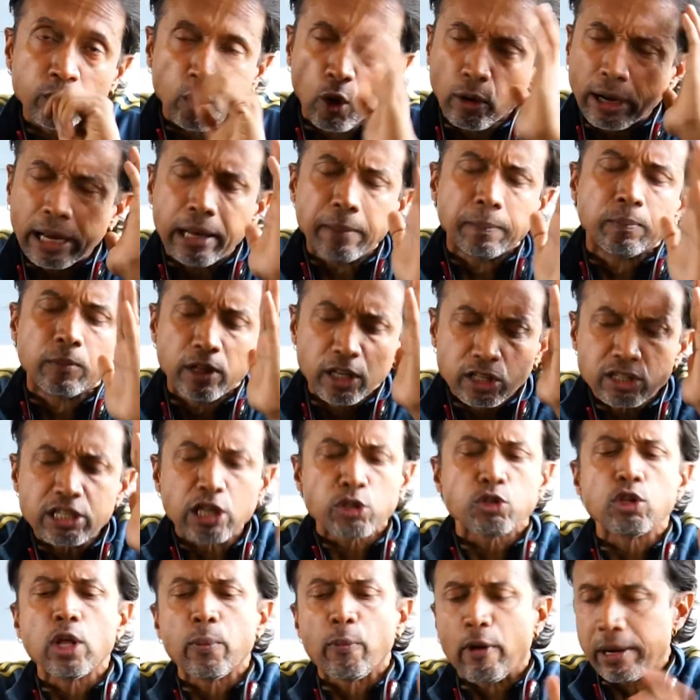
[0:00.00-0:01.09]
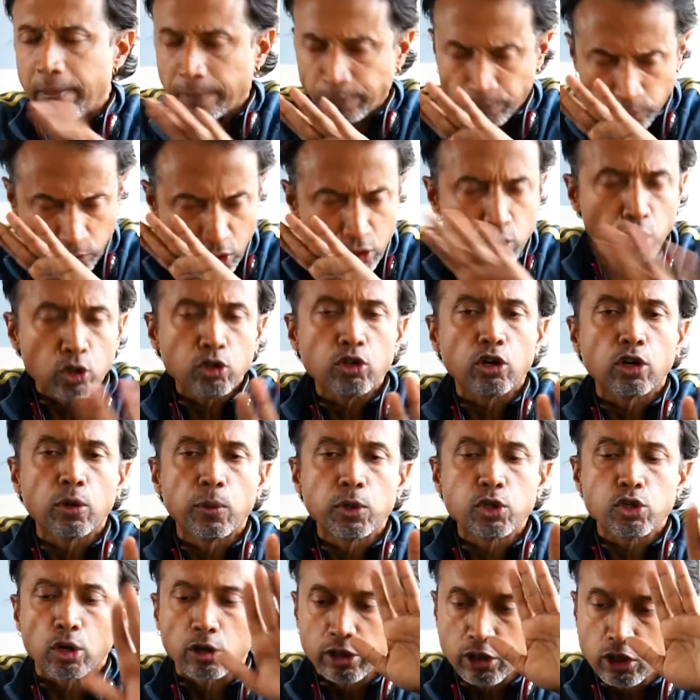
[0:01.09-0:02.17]
Okay, let's get to the point. Let's not talk about
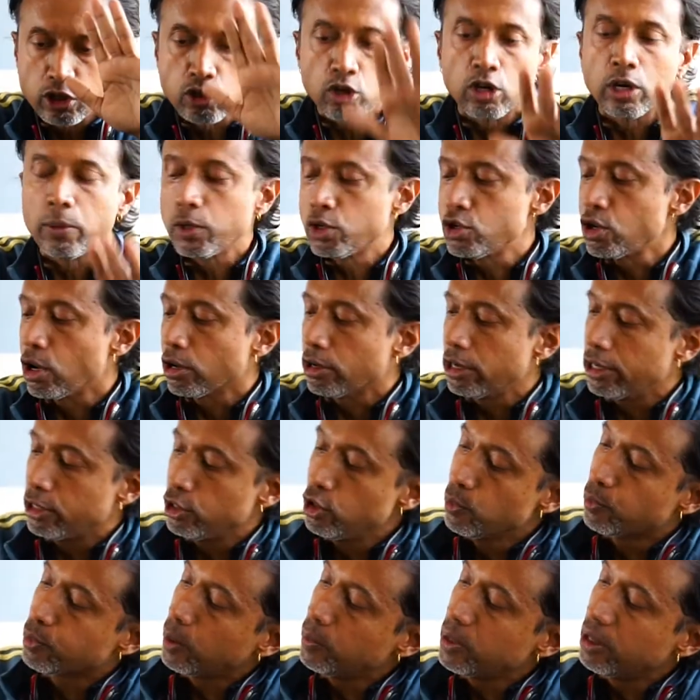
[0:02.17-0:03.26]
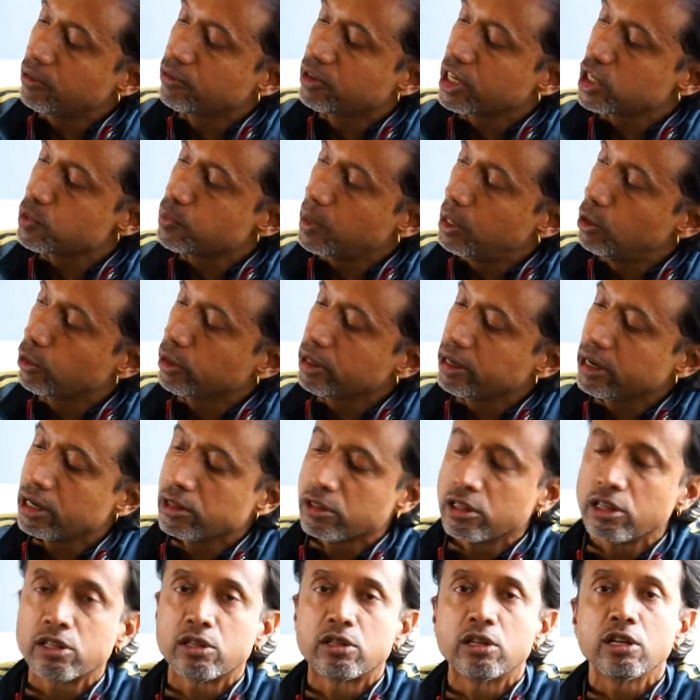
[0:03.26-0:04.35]
chocolate. This is not about chocolate. You probably have guessed by looking at
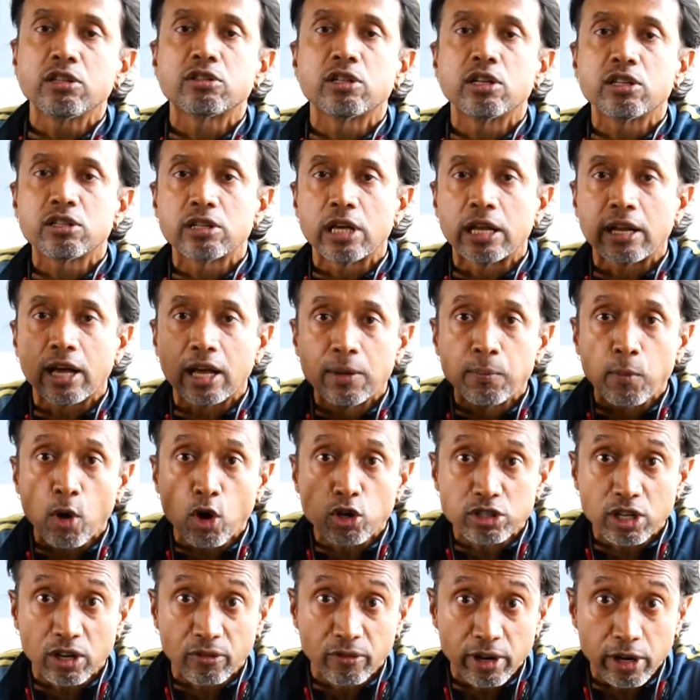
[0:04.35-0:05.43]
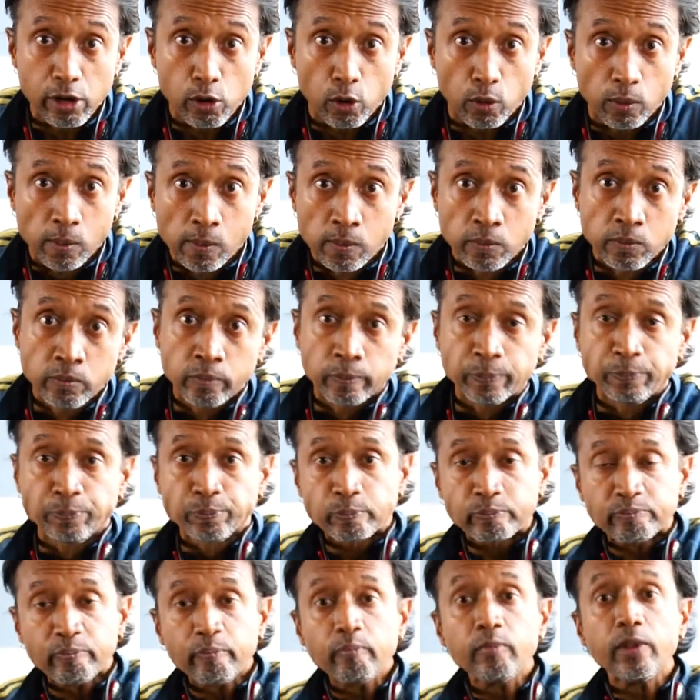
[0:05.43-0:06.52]
this. This is an unboxing video.
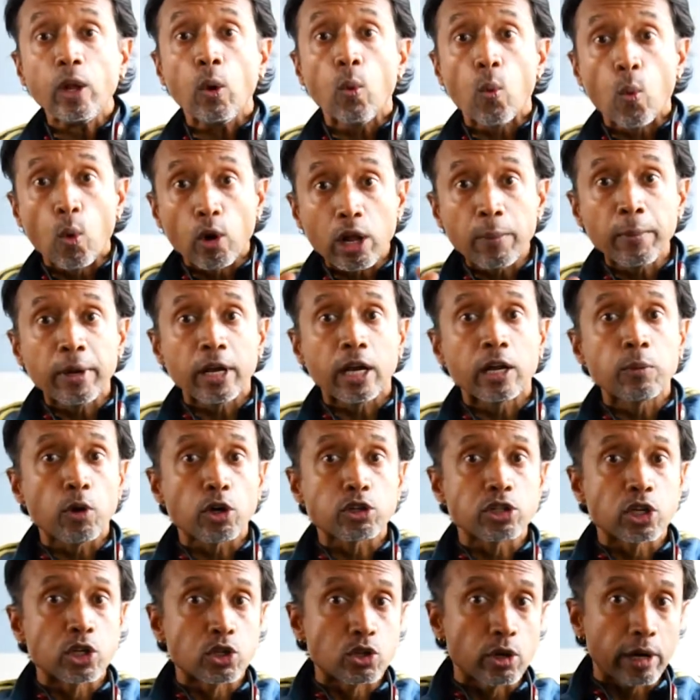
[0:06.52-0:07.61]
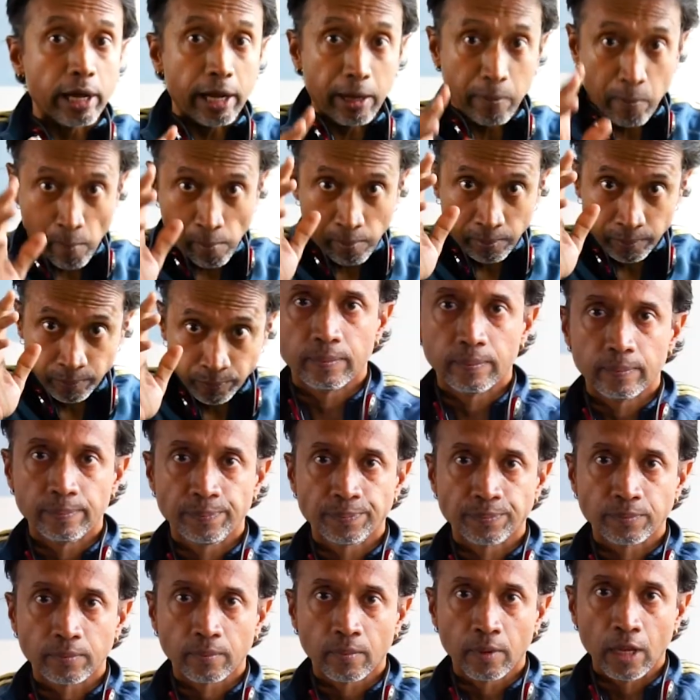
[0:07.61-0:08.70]
What am I unboxing today?
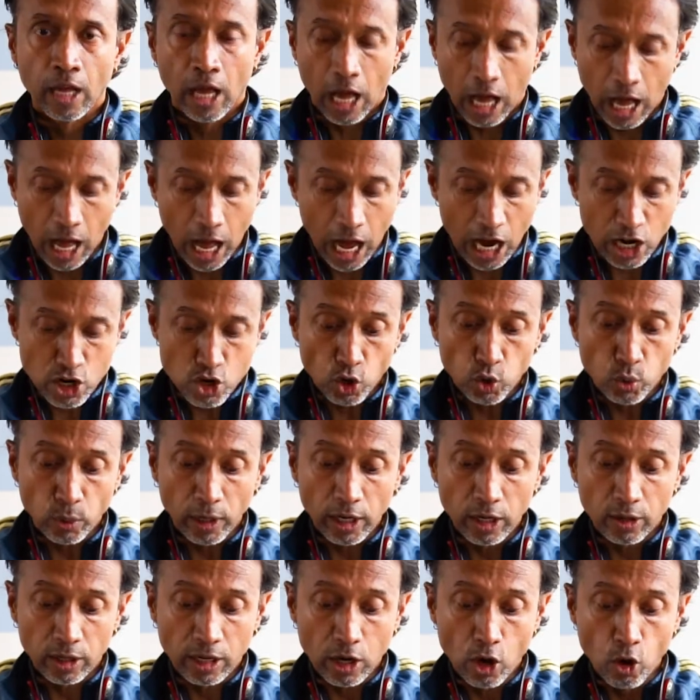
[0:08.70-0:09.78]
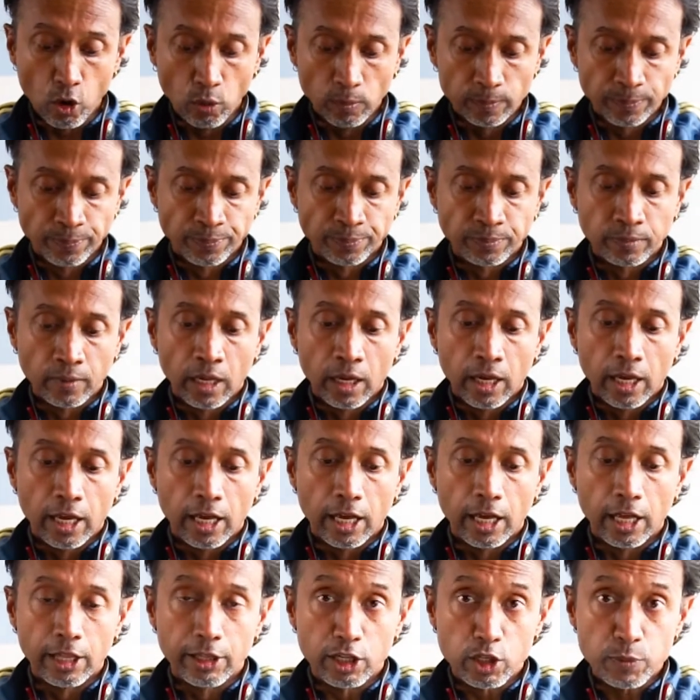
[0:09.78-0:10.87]
A short while ago,
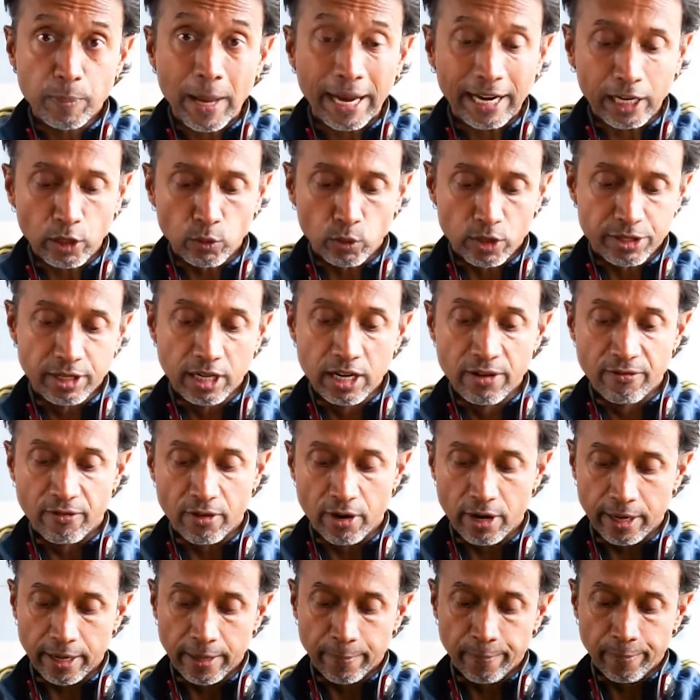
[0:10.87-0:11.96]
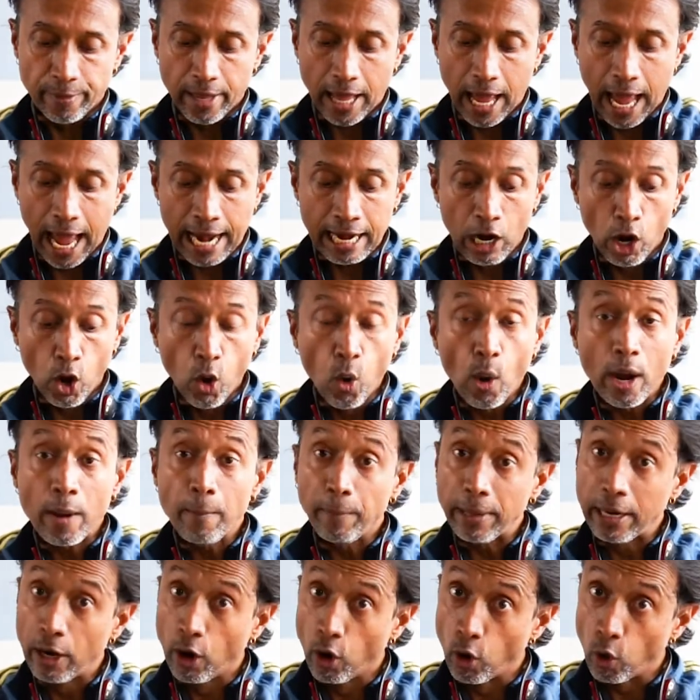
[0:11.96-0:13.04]
this packet was delivered. And lo and
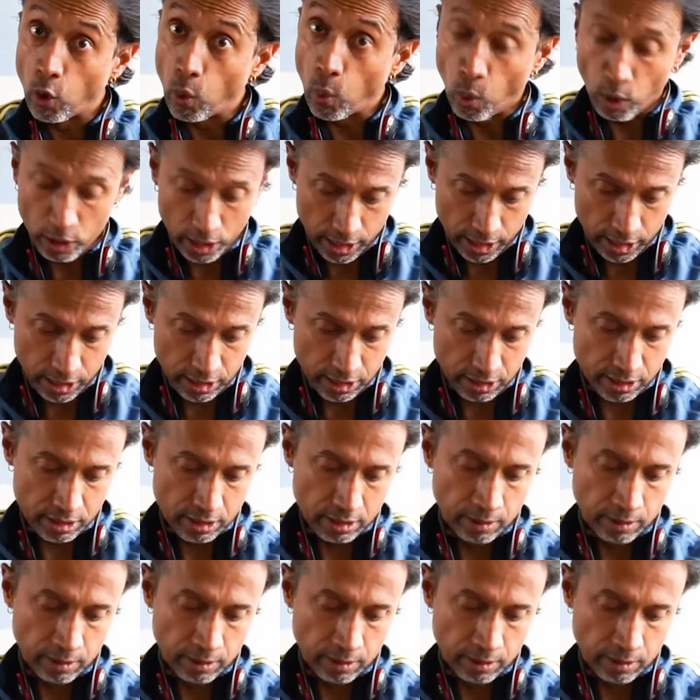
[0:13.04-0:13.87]
behold, what it is.